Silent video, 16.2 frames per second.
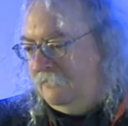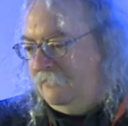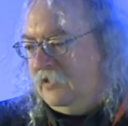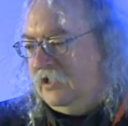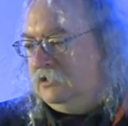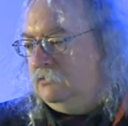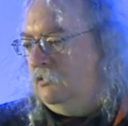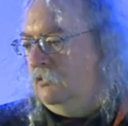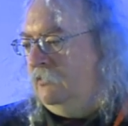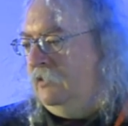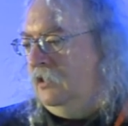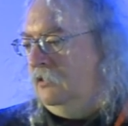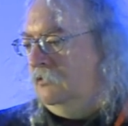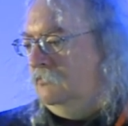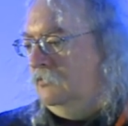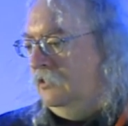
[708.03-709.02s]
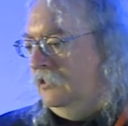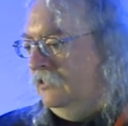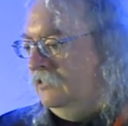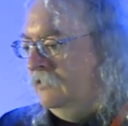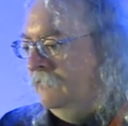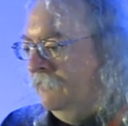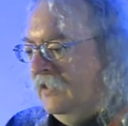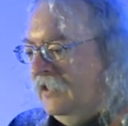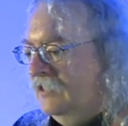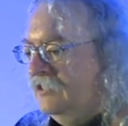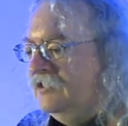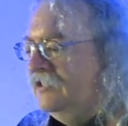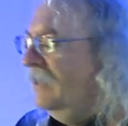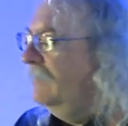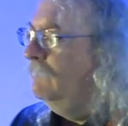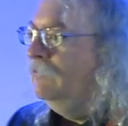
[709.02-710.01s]
That's what we all want.
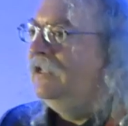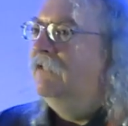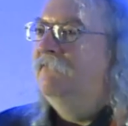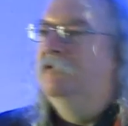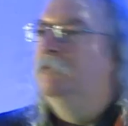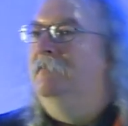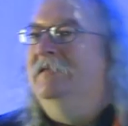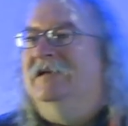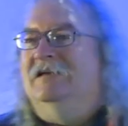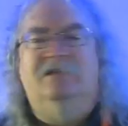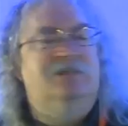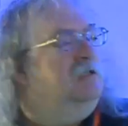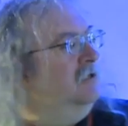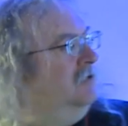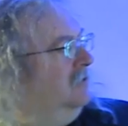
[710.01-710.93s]
Instead, we give them this.